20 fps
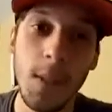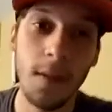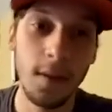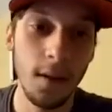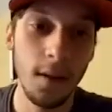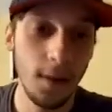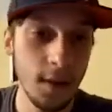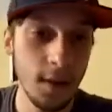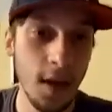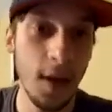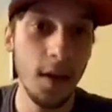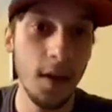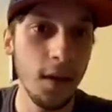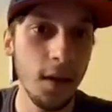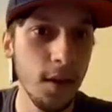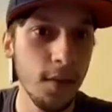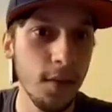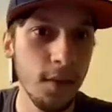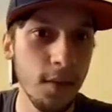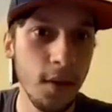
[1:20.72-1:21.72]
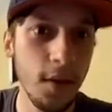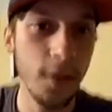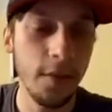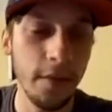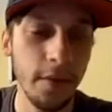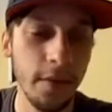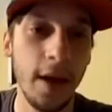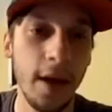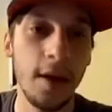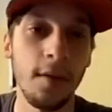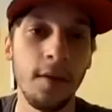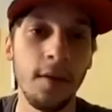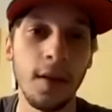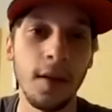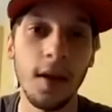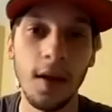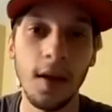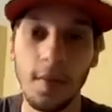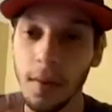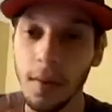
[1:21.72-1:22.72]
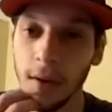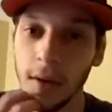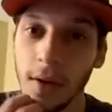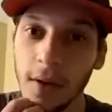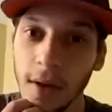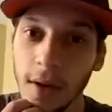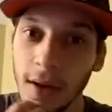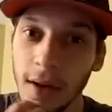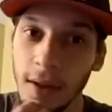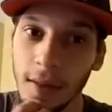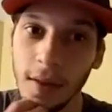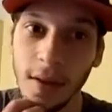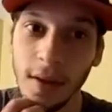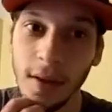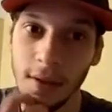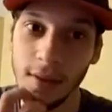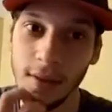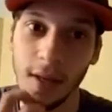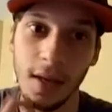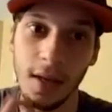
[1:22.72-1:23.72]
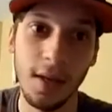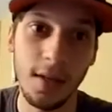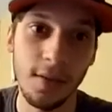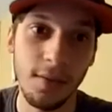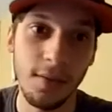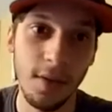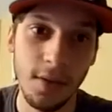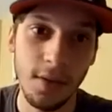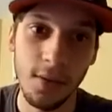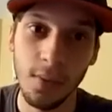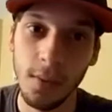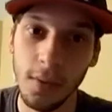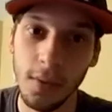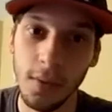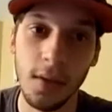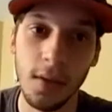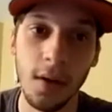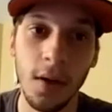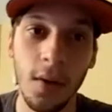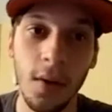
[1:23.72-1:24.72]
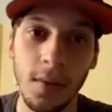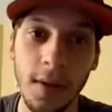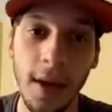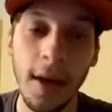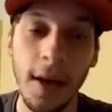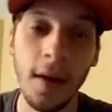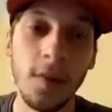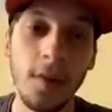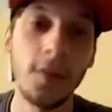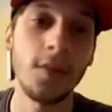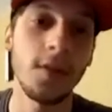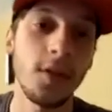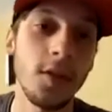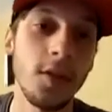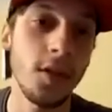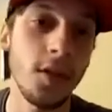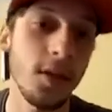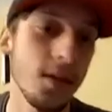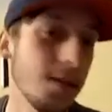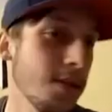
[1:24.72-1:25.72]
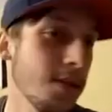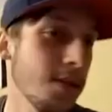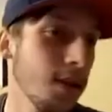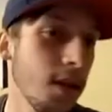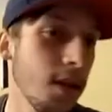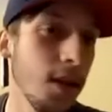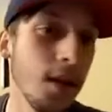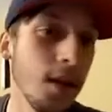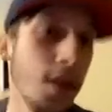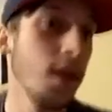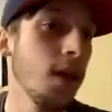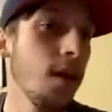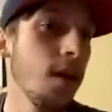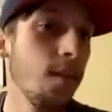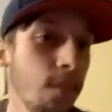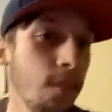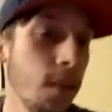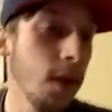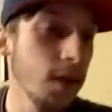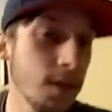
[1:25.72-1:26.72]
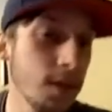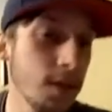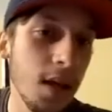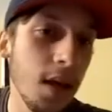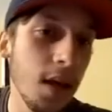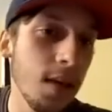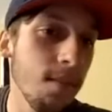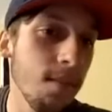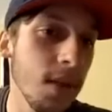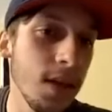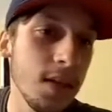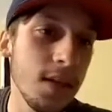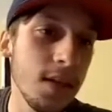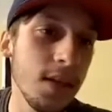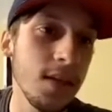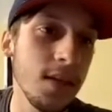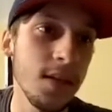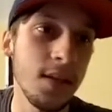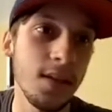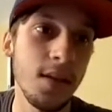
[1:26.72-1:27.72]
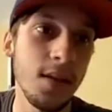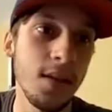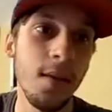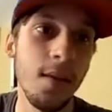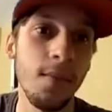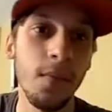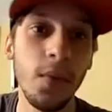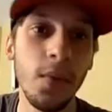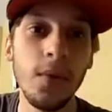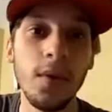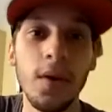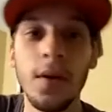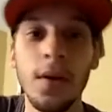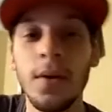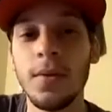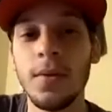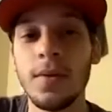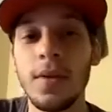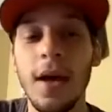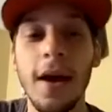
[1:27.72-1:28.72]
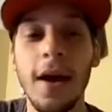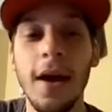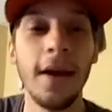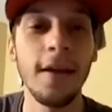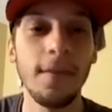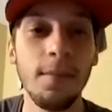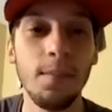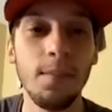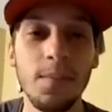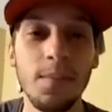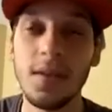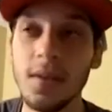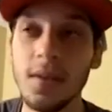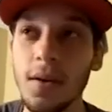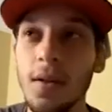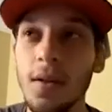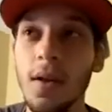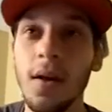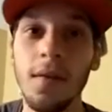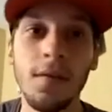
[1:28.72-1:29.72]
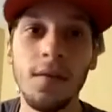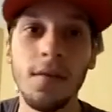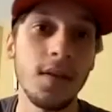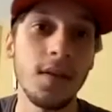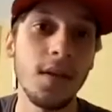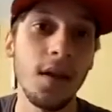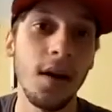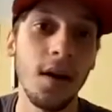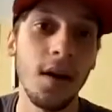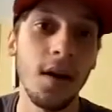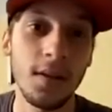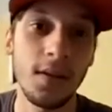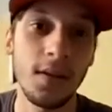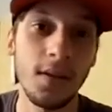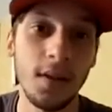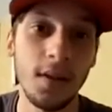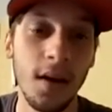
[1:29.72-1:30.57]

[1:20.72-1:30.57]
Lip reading: it's kind of a little bit nerve-wracking right there. But you got to think, it's like, is Russell Wilson going down, or is it just a slight mid-season slump? Who knows? I still love the Seahawks